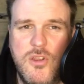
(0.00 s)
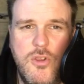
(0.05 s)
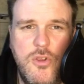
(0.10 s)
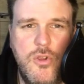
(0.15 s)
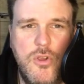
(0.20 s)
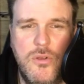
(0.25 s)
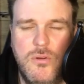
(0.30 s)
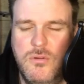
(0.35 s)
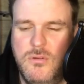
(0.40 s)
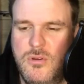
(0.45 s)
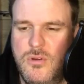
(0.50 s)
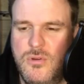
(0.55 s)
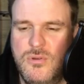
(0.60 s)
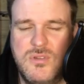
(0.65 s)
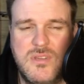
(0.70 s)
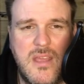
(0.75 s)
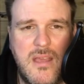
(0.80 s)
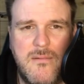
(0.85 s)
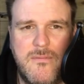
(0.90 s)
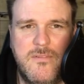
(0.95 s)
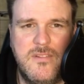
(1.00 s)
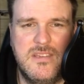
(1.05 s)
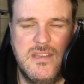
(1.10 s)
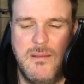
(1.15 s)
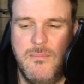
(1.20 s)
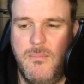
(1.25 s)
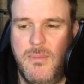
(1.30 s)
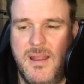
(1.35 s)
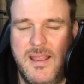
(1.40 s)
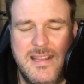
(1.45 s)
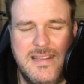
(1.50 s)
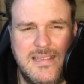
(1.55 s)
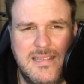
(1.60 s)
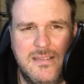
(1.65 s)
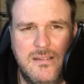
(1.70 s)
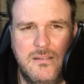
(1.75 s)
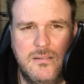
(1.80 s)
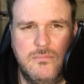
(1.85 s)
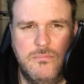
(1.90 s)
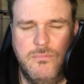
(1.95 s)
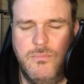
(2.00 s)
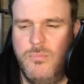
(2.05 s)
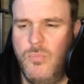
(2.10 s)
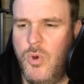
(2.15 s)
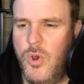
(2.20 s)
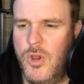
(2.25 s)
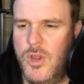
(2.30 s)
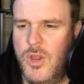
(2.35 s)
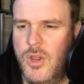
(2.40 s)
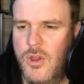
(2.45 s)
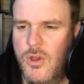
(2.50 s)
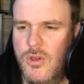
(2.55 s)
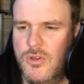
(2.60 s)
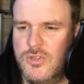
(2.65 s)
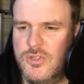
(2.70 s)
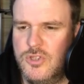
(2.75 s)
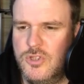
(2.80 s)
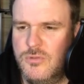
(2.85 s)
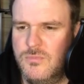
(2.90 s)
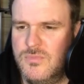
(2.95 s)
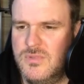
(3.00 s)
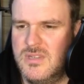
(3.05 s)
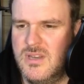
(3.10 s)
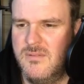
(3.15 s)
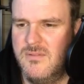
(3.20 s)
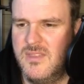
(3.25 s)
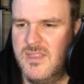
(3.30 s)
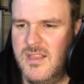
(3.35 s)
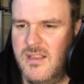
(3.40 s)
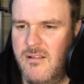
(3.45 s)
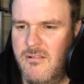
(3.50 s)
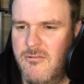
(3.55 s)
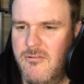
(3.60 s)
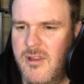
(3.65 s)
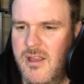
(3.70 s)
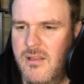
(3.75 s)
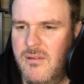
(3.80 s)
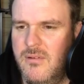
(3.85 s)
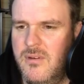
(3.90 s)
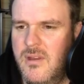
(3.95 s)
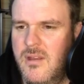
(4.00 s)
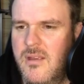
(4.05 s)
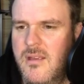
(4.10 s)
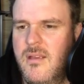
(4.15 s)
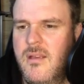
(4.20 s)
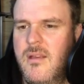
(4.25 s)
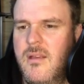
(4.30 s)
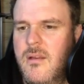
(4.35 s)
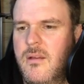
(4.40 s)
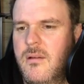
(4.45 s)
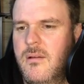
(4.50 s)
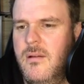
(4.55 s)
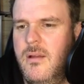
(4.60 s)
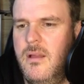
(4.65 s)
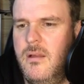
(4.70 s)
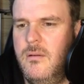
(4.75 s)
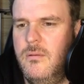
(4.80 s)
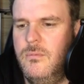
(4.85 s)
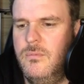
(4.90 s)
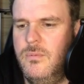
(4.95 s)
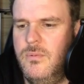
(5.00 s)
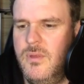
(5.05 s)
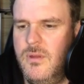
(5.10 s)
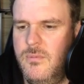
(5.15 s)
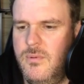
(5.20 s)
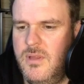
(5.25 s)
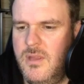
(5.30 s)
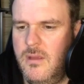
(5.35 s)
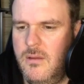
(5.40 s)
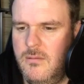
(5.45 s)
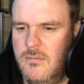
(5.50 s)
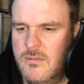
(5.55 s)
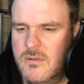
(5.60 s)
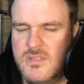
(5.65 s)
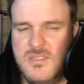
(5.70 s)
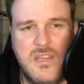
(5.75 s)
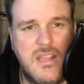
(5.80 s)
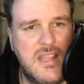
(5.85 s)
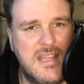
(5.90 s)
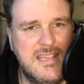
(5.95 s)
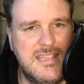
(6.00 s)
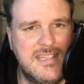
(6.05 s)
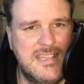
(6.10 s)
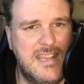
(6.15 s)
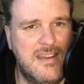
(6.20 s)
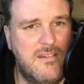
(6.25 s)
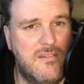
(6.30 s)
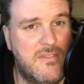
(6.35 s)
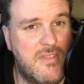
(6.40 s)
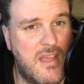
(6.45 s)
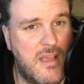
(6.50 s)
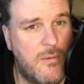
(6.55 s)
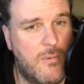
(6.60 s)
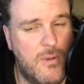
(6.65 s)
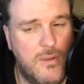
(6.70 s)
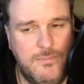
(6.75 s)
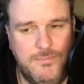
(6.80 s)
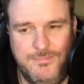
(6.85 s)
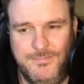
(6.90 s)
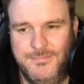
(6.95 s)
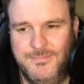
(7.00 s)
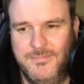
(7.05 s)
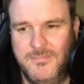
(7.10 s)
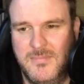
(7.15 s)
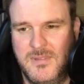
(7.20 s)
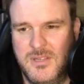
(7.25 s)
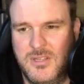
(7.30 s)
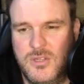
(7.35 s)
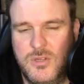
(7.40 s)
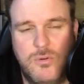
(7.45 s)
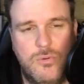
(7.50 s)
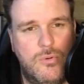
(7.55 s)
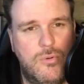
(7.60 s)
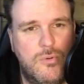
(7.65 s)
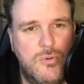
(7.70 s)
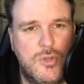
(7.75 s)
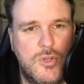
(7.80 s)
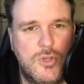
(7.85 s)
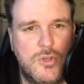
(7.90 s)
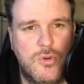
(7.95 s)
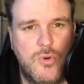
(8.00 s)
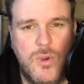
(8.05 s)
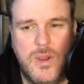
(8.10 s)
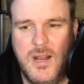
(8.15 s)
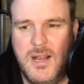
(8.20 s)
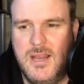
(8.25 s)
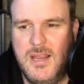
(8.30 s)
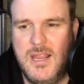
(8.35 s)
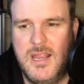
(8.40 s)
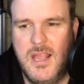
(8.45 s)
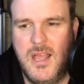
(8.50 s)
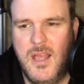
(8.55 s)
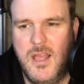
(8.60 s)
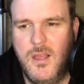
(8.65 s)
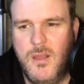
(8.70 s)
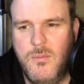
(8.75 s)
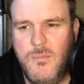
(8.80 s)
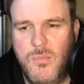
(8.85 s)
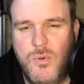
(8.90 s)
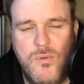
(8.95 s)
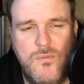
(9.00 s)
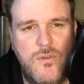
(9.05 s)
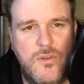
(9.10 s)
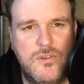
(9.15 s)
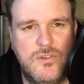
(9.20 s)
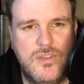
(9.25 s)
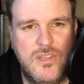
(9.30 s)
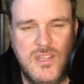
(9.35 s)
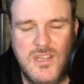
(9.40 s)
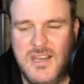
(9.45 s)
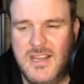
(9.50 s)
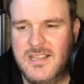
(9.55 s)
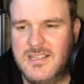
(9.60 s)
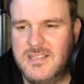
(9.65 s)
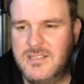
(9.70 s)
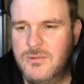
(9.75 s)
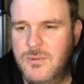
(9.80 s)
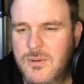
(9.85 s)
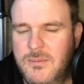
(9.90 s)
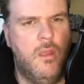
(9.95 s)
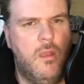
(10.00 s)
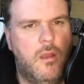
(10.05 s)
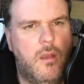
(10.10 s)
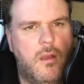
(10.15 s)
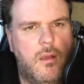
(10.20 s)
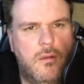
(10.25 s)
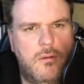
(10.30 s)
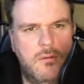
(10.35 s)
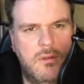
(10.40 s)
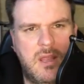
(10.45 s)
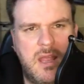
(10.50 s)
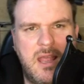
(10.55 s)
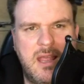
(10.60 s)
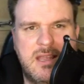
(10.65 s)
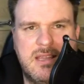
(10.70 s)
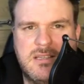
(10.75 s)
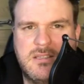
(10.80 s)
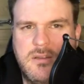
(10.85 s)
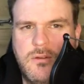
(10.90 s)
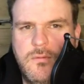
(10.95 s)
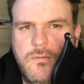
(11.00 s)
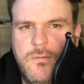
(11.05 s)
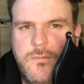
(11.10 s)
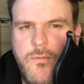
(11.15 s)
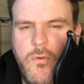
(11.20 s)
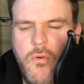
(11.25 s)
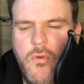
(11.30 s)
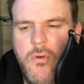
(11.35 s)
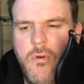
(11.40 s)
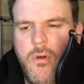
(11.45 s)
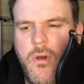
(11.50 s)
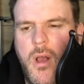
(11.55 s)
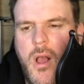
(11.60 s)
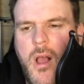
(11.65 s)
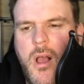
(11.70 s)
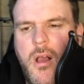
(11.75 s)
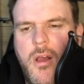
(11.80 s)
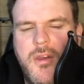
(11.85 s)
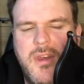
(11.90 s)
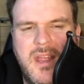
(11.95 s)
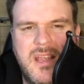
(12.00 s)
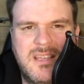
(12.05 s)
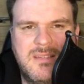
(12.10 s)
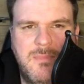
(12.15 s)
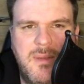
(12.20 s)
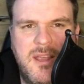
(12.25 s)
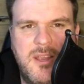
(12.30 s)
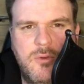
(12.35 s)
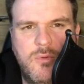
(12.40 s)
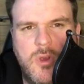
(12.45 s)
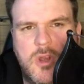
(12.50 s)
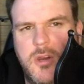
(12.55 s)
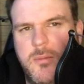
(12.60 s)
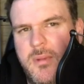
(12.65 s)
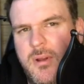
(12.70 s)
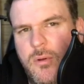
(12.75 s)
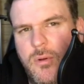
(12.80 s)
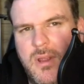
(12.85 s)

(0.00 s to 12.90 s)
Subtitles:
can use that for templating and working costumes and everything around. But there we go. So that's the end of that one. So we'll just quickly move on to the next one. Okay, so for our next page we're going to be